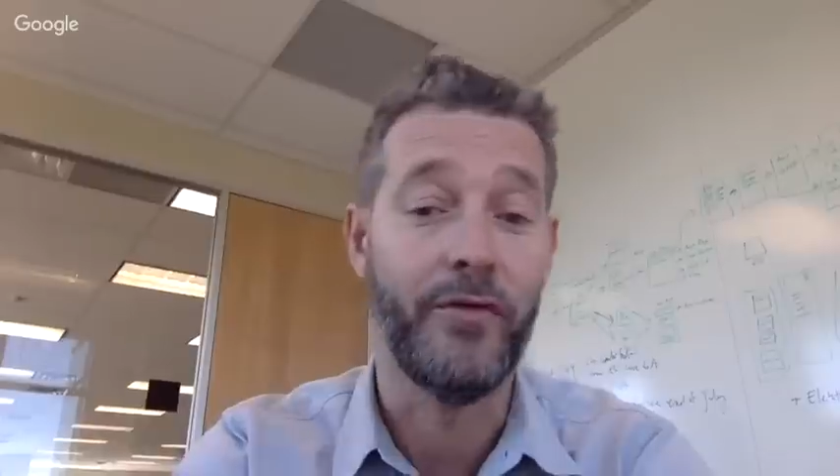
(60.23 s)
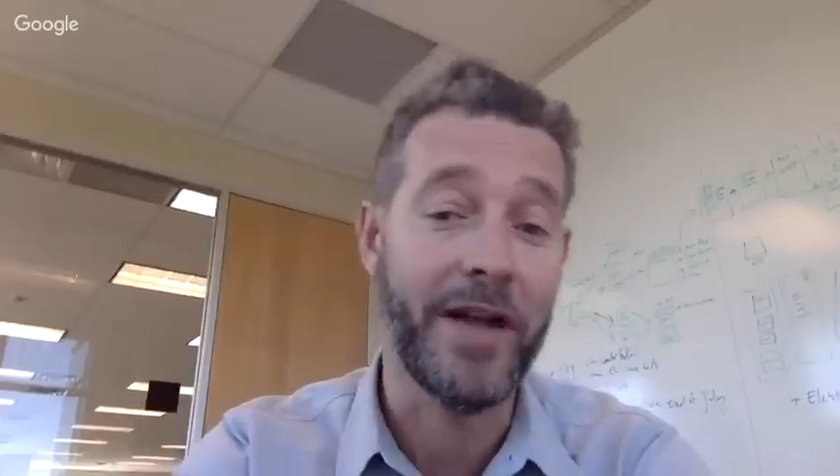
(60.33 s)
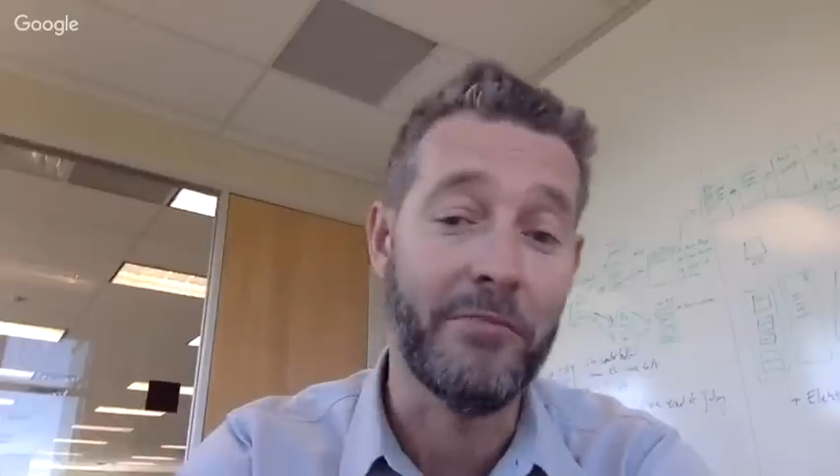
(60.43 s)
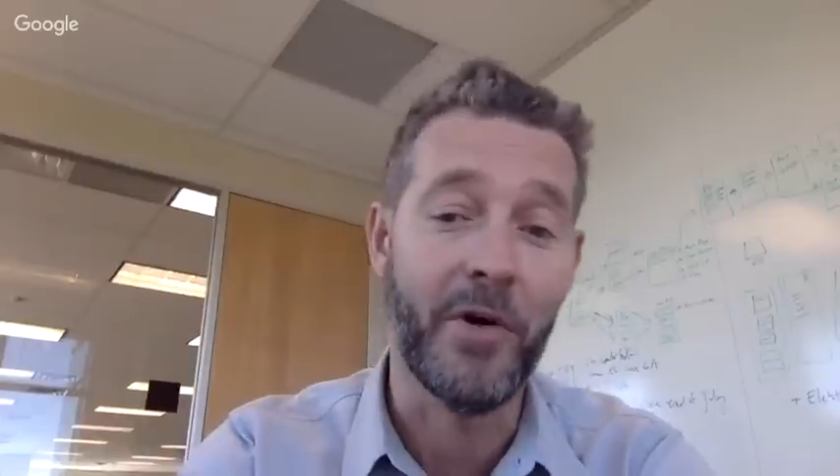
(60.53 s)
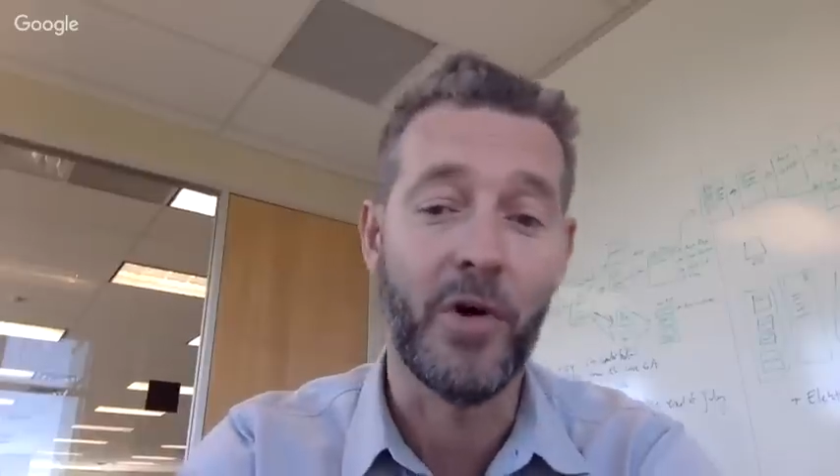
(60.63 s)

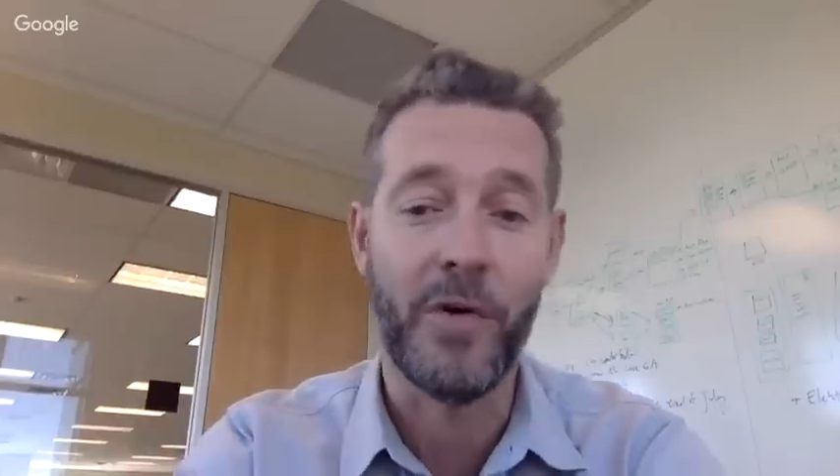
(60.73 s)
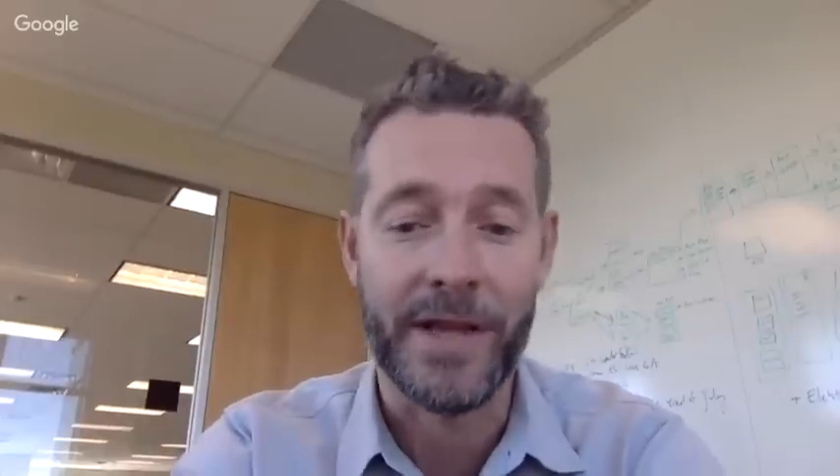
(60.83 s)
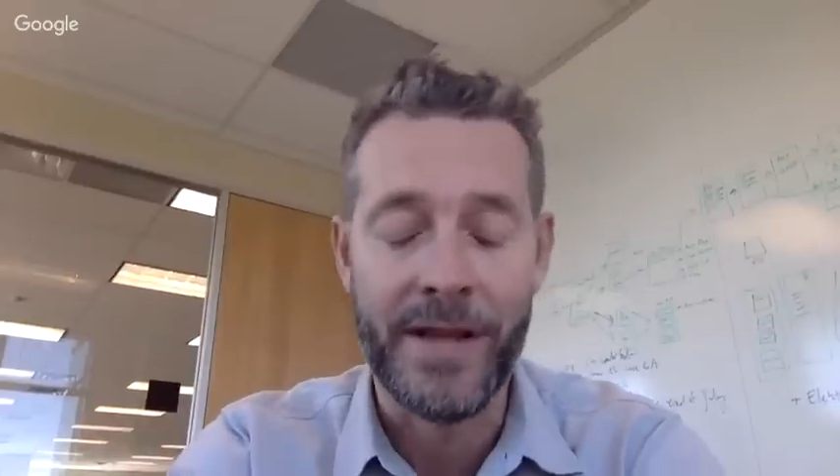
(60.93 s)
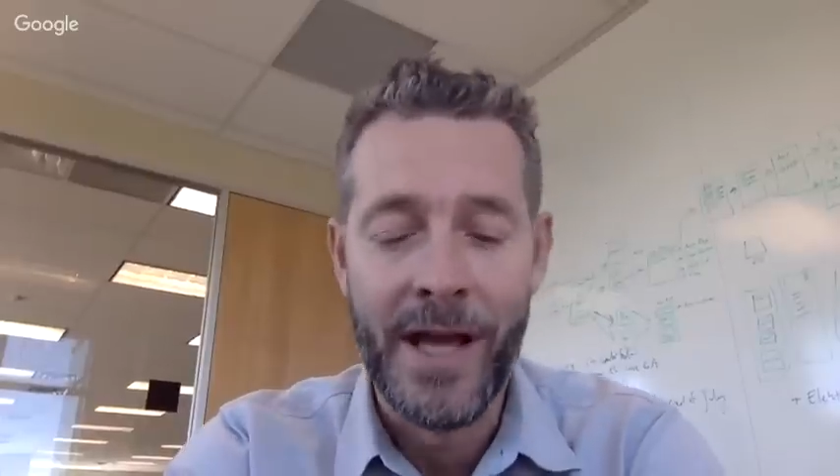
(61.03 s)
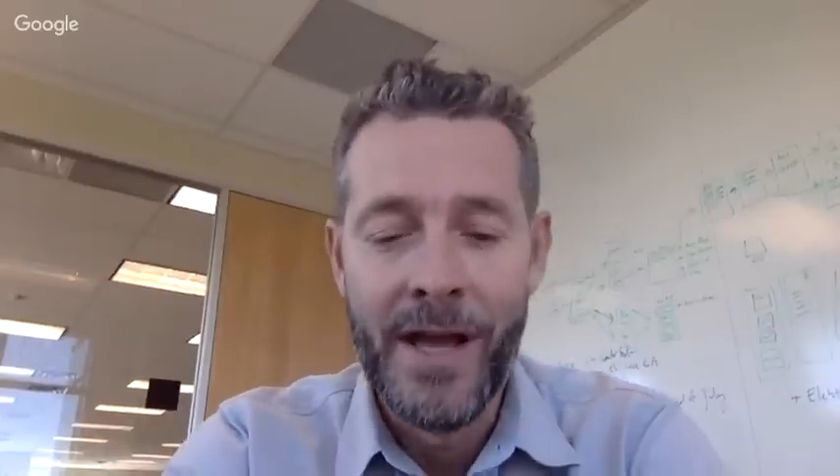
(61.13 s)
Venmo,
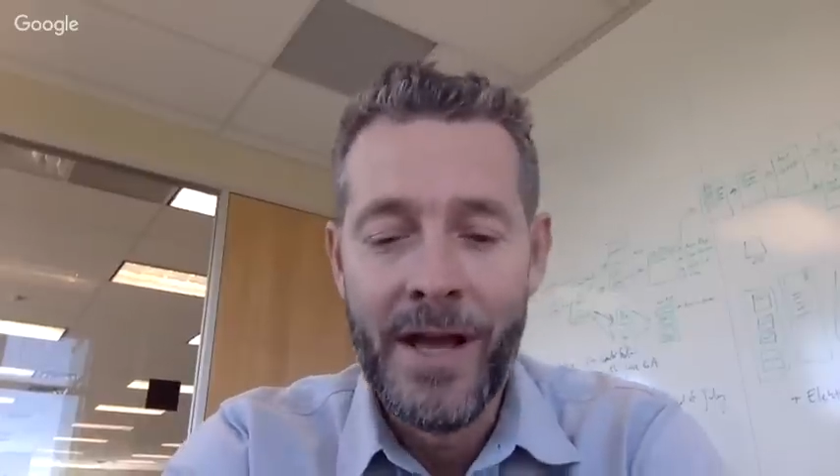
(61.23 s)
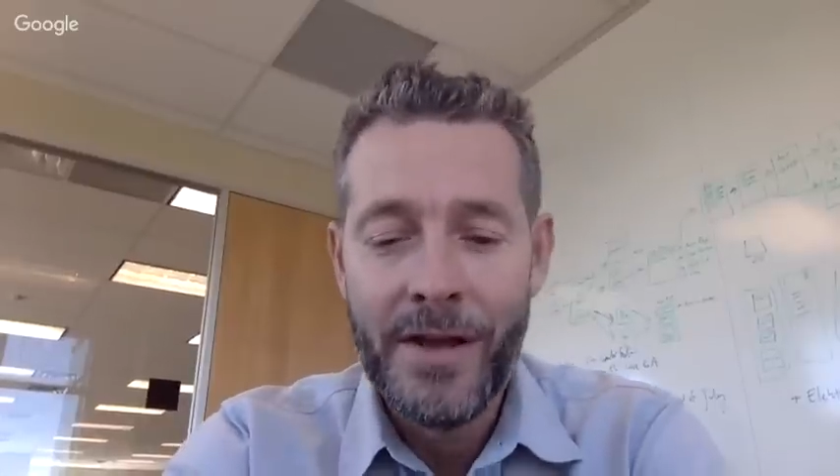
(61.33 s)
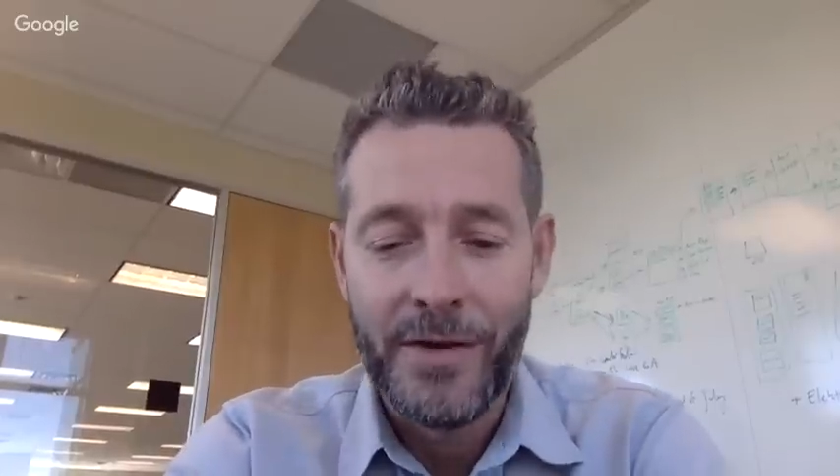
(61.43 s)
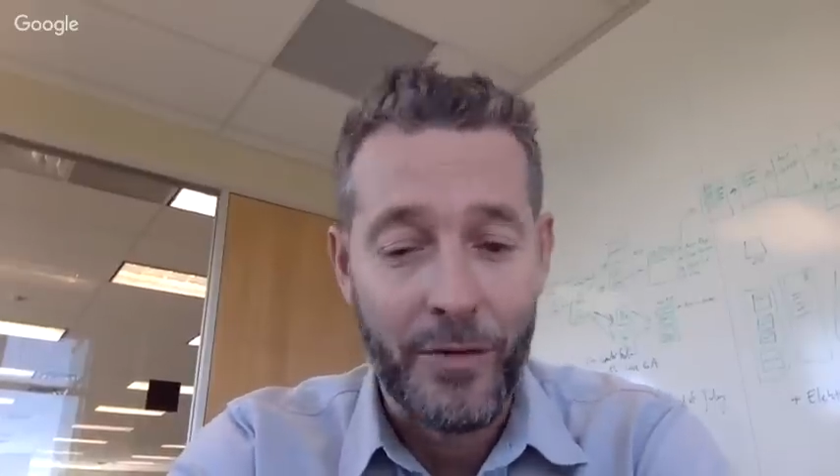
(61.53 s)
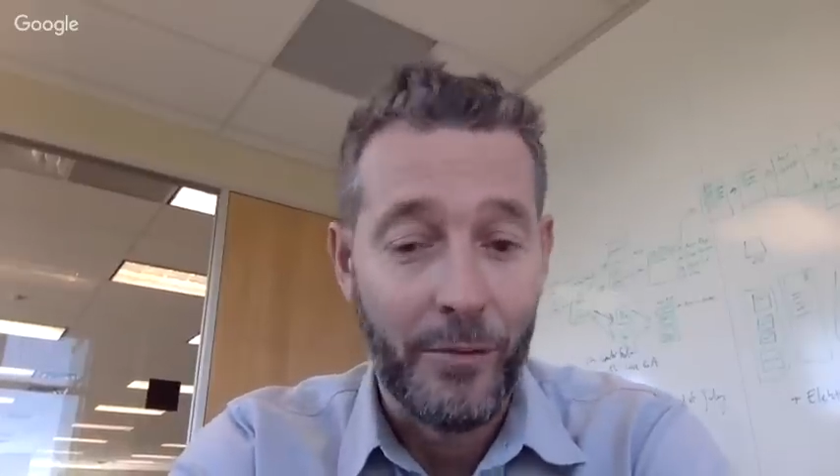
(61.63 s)
and
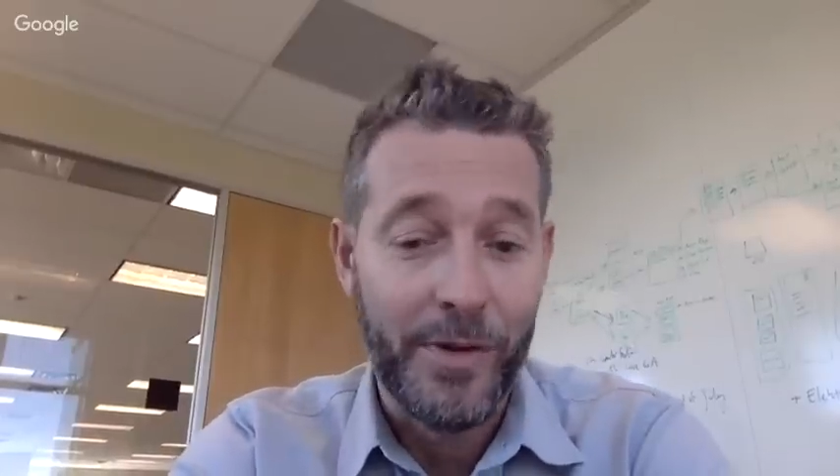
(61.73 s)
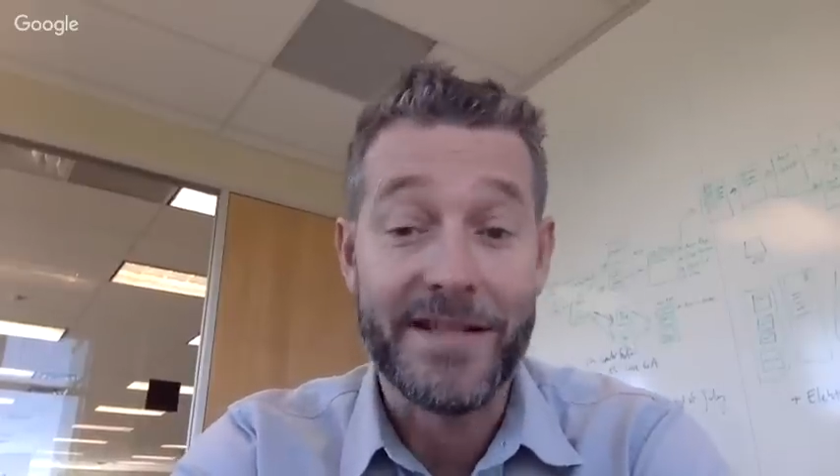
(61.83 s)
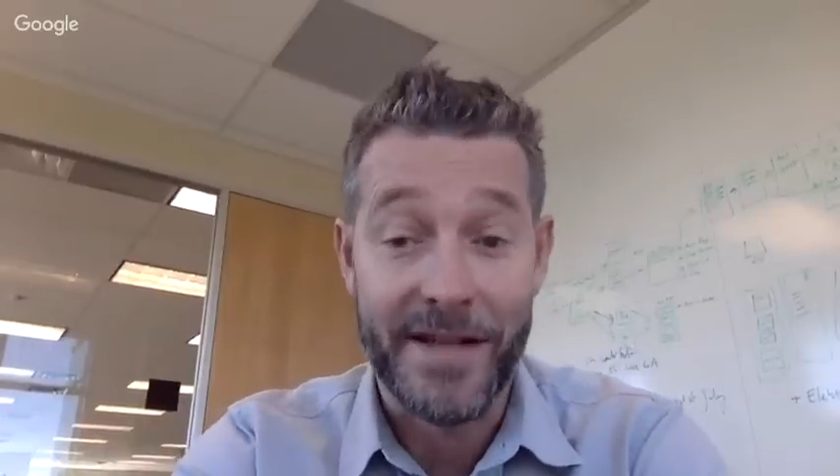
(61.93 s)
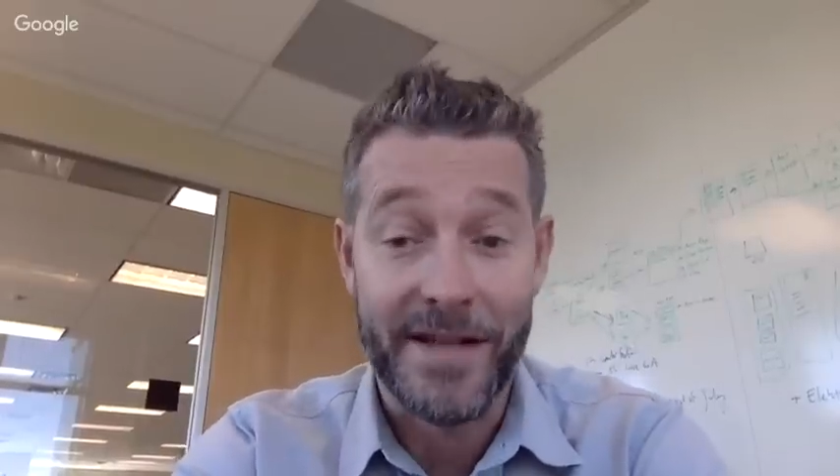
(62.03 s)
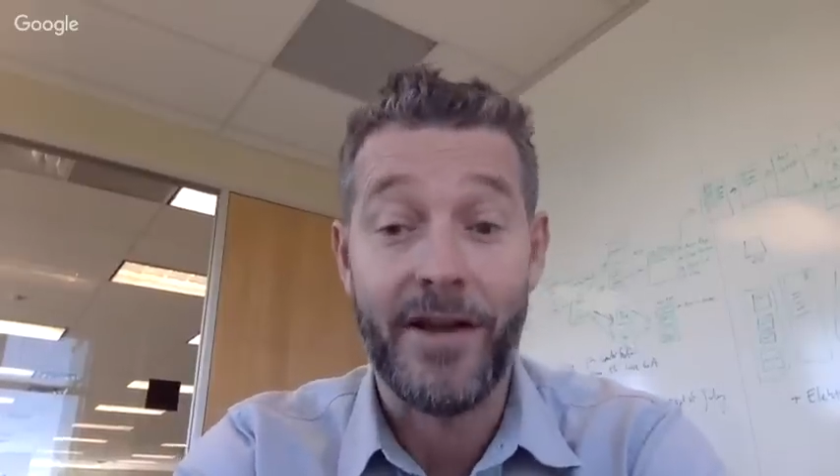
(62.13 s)
the complexity